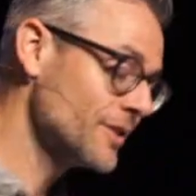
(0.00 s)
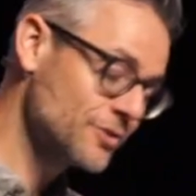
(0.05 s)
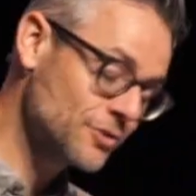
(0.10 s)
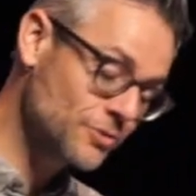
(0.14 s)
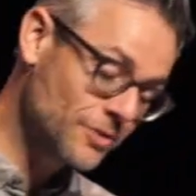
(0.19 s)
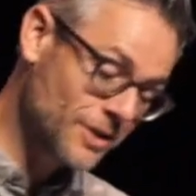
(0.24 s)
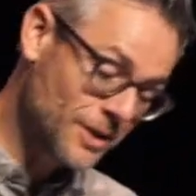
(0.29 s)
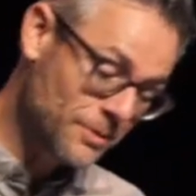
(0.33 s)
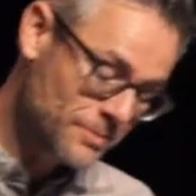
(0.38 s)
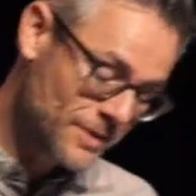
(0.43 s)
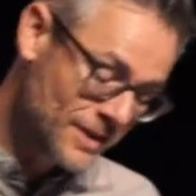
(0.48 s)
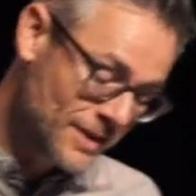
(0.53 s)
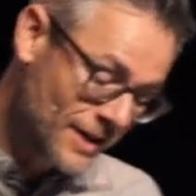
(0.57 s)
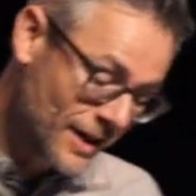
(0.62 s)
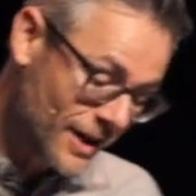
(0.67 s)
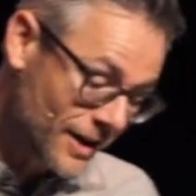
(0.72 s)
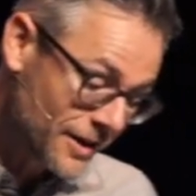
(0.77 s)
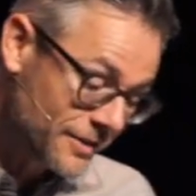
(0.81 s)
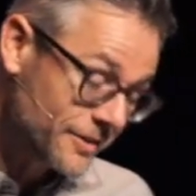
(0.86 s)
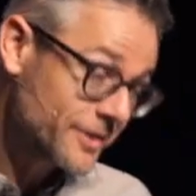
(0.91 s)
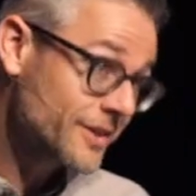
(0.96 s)
trip
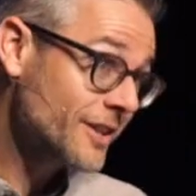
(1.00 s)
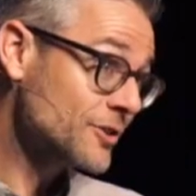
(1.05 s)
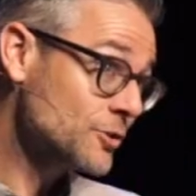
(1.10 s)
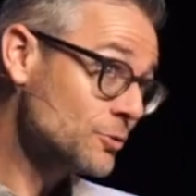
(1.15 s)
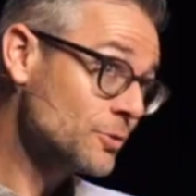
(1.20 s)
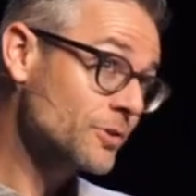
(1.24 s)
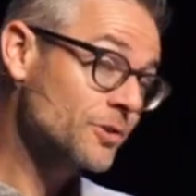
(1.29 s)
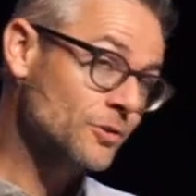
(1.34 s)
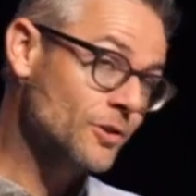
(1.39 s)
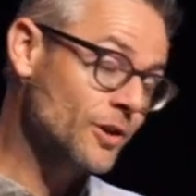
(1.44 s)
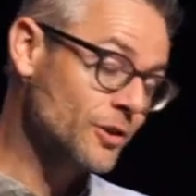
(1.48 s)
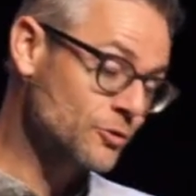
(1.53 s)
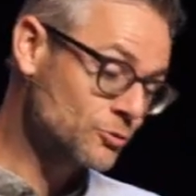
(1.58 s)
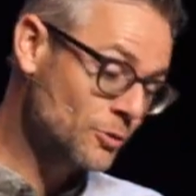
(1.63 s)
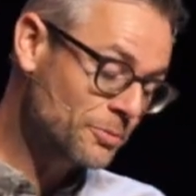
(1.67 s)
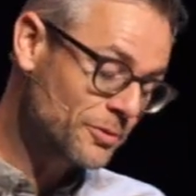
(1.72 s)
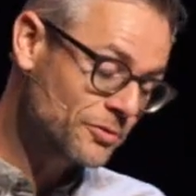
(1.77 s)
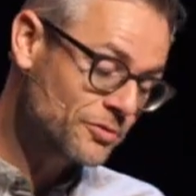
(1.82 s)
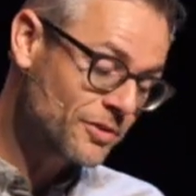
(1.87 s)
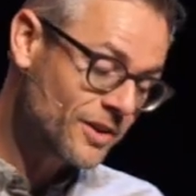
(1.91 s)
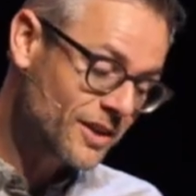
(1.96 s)
that I do with a
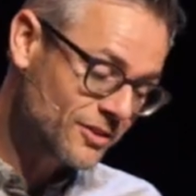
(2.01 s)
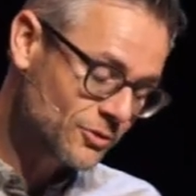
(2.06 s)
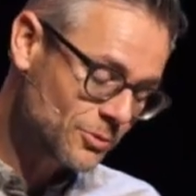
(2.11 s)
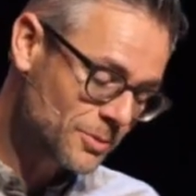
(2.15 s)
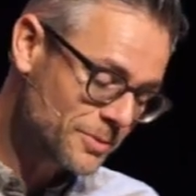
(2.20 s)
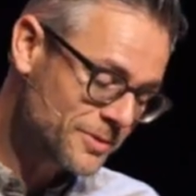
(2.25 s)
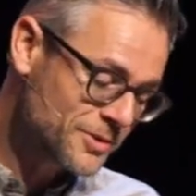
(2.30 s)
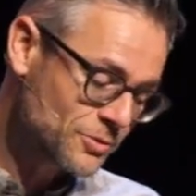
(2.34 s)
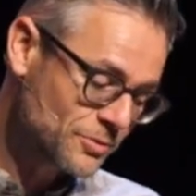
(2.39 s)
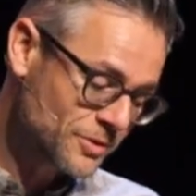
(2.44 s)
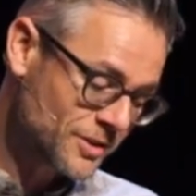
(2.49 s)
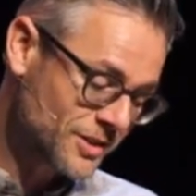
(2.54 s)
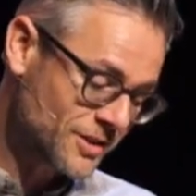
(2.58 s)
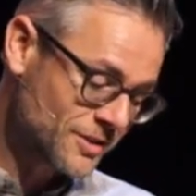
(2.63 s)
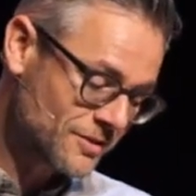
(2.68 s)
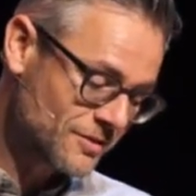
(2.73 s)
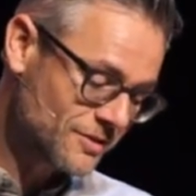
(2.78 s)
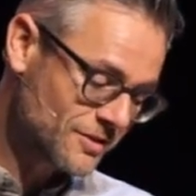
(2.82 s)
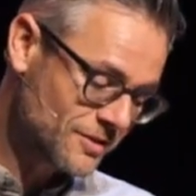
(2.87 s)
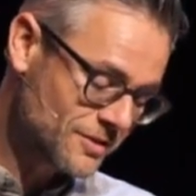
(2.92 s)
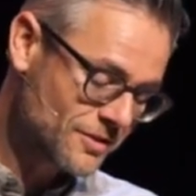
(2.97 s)
group of friends. We've been doing it
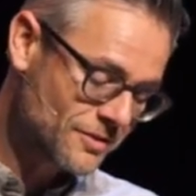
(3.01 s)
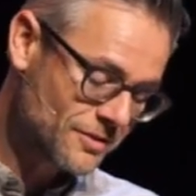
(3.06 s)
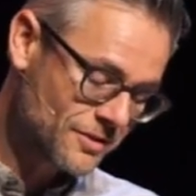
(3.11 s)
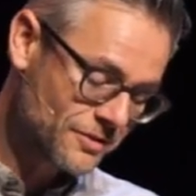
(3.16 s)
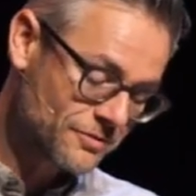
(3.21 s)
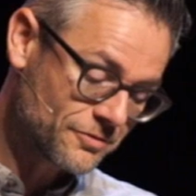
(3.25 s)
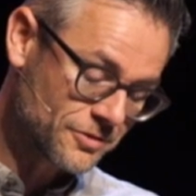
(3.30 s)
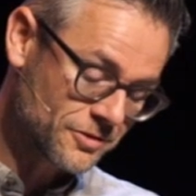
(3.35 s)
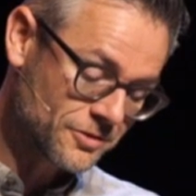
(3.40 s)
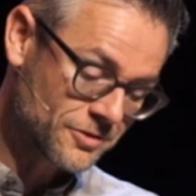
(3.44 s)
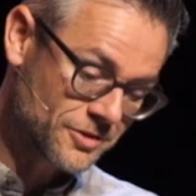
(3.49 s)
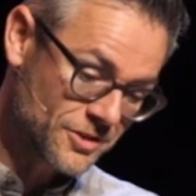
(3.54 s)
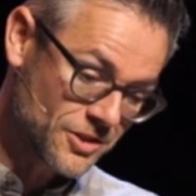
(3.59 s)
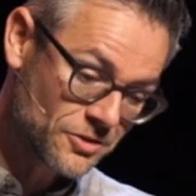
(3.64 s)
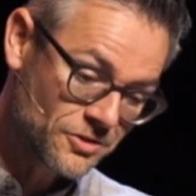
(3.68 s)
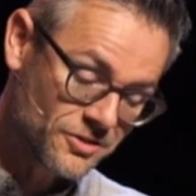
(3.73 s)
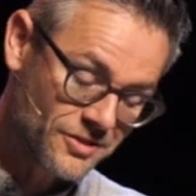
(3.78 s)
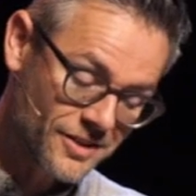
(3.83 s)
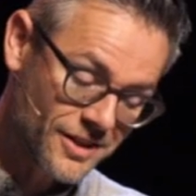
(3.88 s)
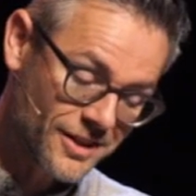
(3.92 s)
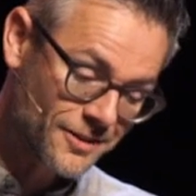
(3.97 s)
for
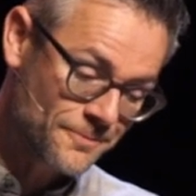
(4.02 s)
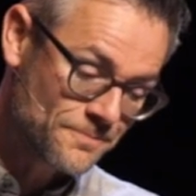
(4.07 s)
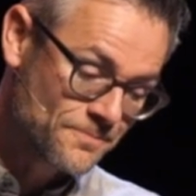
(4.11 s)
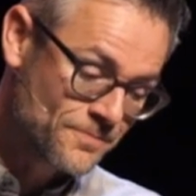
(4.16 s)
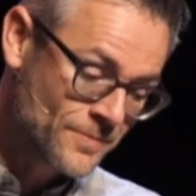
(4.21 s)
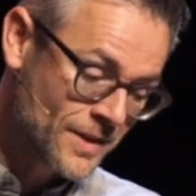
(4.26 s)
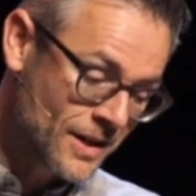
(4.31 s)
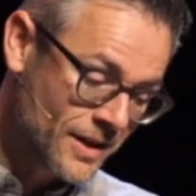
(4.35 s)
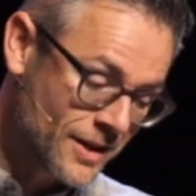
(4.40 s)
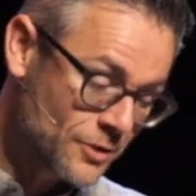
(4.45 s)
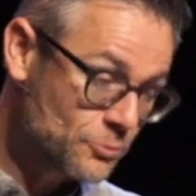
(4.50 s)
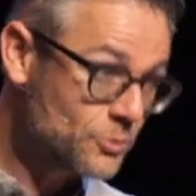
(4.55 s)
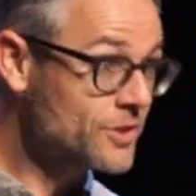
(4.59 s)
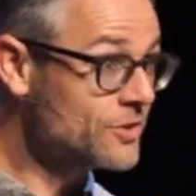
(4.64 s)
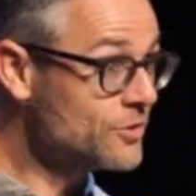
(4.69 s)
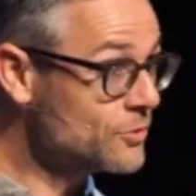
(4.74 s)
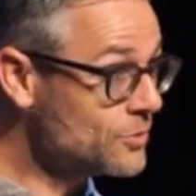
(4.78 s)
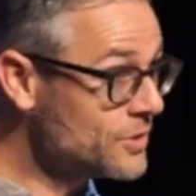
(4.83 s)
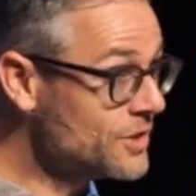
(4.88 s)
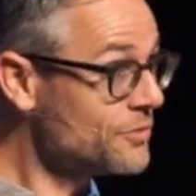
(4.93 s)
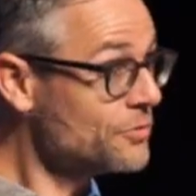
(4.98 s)
years now. And we
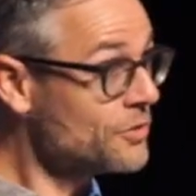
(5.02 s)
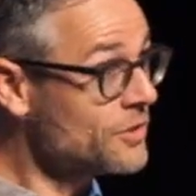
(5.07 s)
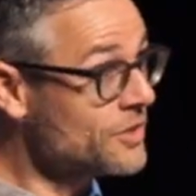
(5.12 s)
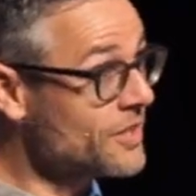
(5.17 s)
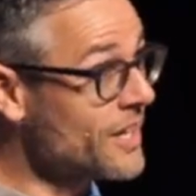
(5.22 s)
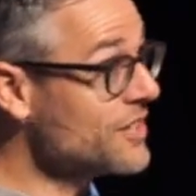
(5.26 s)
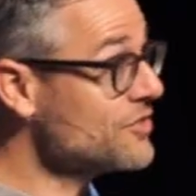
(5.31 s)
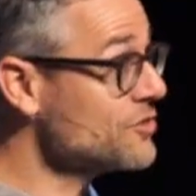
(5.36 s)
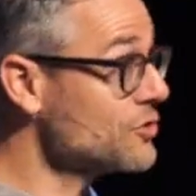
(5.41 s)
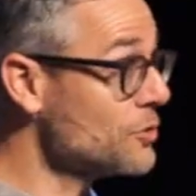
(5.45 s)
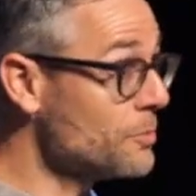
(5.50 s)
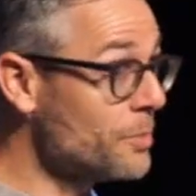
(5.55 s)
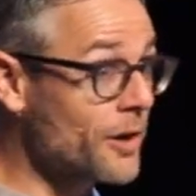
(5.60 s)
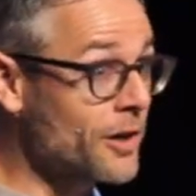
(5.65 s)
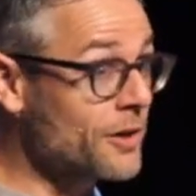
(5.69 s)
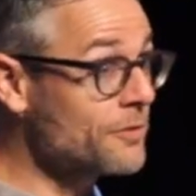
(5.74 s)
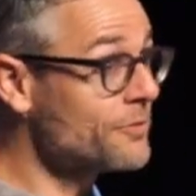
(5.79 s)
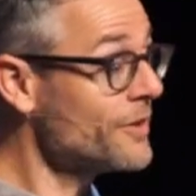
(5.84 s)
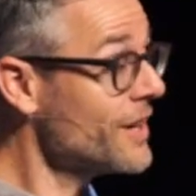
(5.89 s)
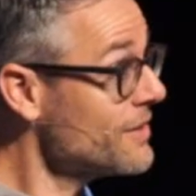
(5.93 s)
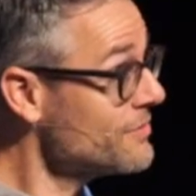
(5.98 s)
do a different national
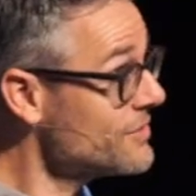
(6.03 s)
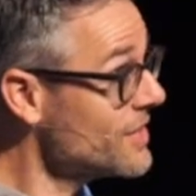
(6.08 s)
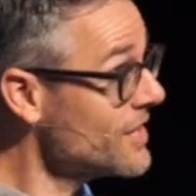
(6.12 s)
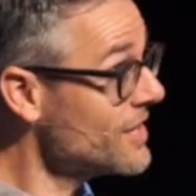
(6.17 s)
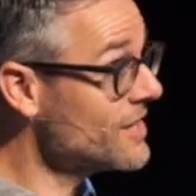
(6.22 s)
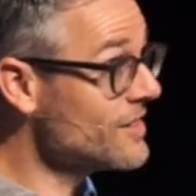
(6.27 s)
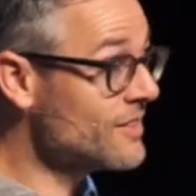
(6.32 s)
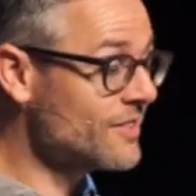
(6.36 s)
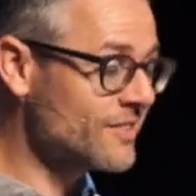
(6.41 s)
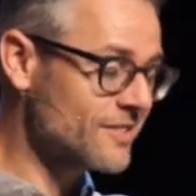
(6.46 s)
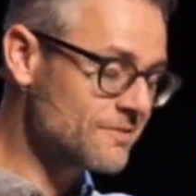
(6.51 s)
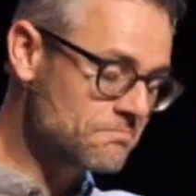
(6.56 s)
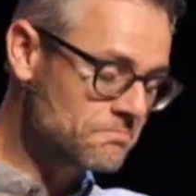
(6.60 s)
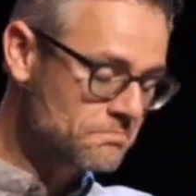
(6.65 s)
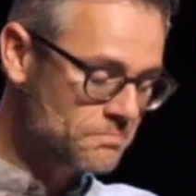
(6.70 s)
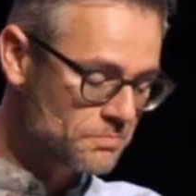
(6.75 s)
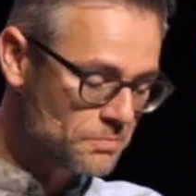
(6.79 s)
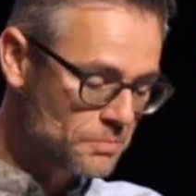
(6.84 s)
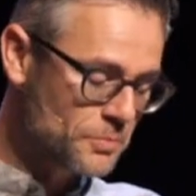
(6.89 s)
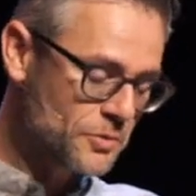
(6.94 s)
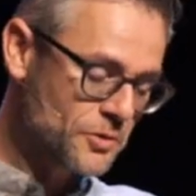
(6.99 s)
park, 5 days
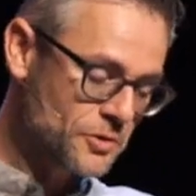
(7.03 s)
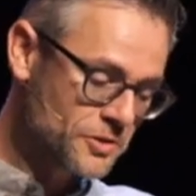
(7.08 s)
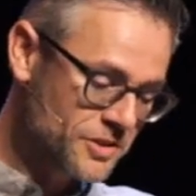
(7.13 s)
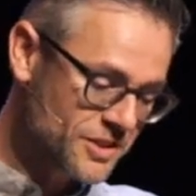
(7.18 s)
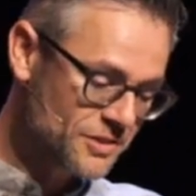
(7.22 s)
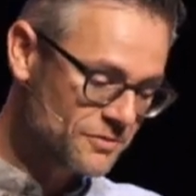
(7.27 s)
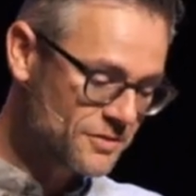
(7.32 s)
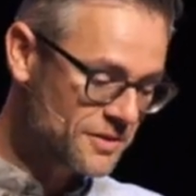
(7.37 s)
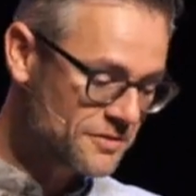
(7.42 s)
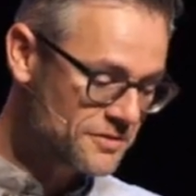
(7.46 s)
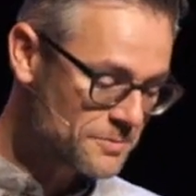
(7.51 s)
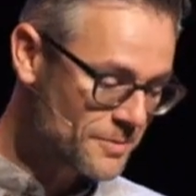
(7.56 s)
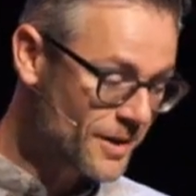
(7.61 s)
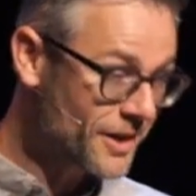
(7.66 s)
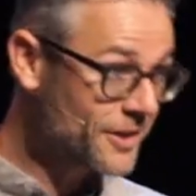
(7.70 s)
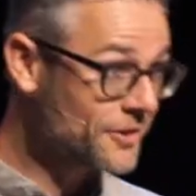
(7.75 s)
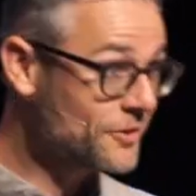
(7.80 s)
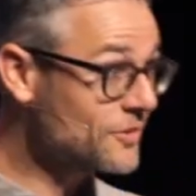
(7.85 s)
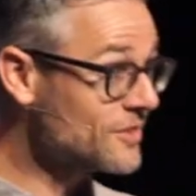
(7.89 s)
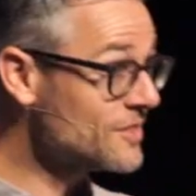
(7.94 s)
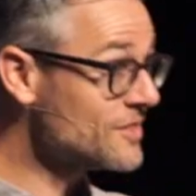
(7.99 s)
and 30 to 50
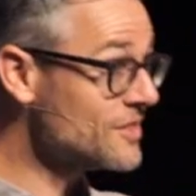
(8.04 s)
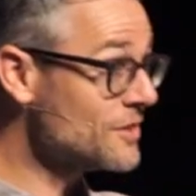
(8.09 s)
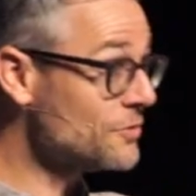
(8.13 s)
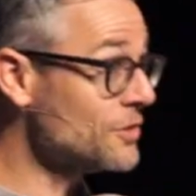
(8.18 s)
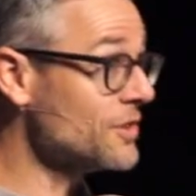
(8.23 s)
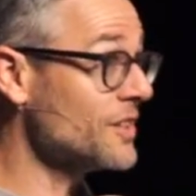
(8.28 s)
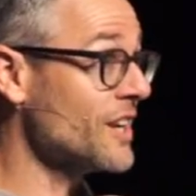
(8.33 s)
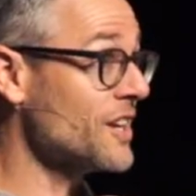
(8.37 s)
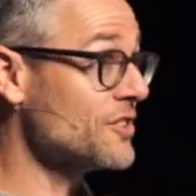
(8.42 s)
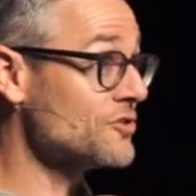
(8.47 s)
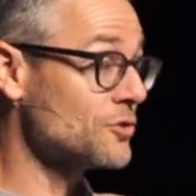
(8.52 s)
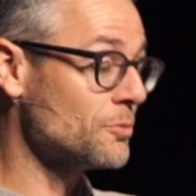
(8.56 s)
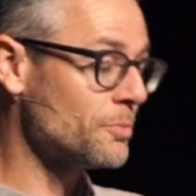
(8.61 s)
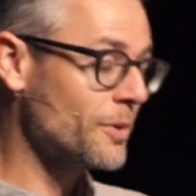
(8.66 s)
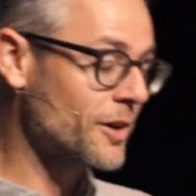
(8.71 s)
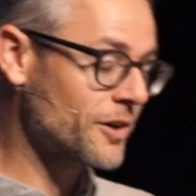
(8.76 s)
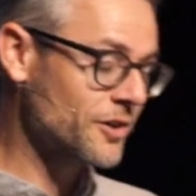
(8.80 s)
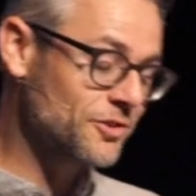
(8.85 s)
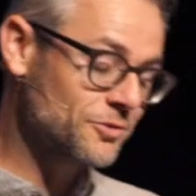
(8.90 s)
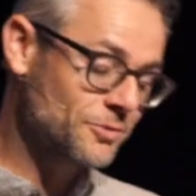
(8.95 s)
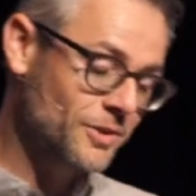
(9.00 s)
miles in different national
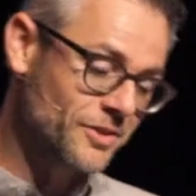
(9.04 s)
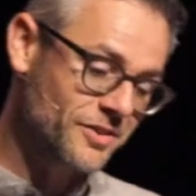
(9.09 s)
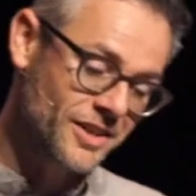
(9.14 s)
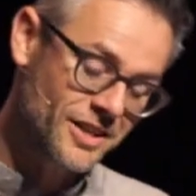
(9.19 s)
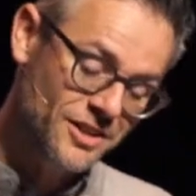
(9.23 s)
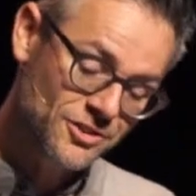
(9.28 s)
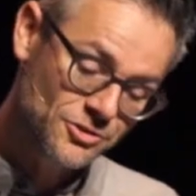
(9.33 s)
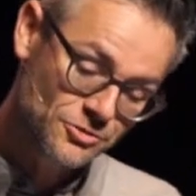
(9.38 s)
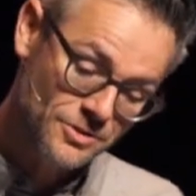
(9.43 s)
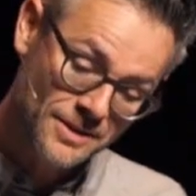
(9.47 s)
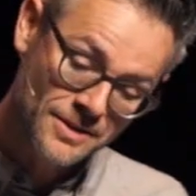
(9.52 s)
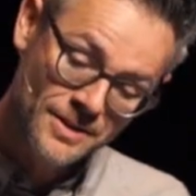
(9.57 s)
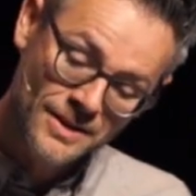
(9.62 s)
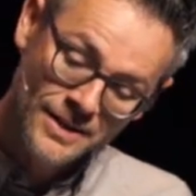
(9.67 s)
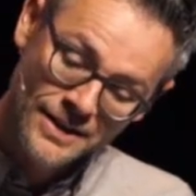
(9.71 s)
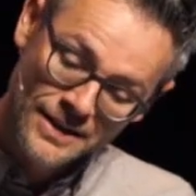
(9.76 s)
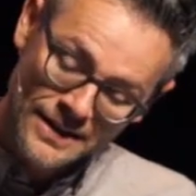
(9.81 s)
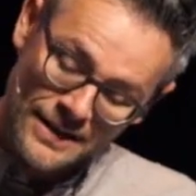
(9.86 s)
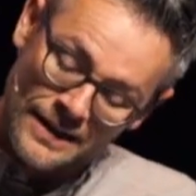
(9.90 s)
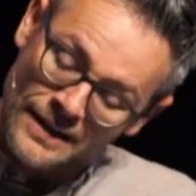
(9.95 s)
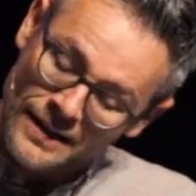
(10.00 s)
parks around the country.
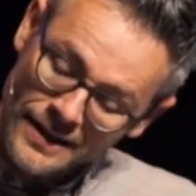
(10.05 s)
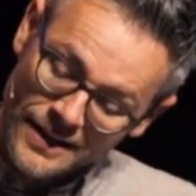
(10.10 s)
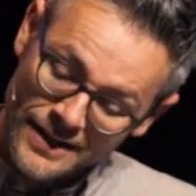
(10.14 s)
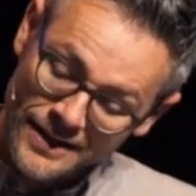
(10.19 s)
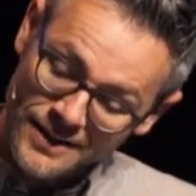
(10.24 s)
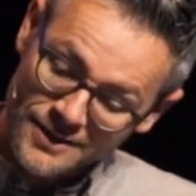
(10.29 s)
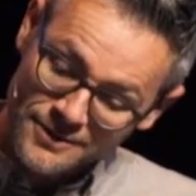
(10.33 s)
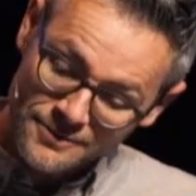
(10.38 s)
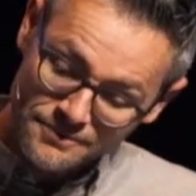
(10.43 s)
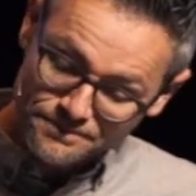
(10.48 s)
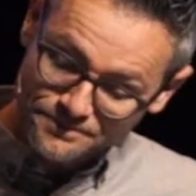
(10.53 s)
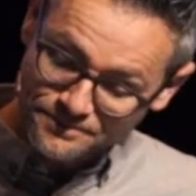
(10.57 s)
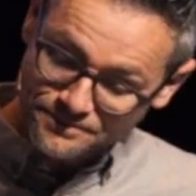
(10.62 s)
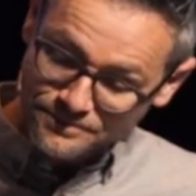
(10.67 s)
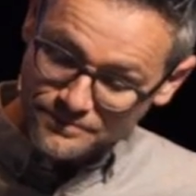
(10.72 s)
And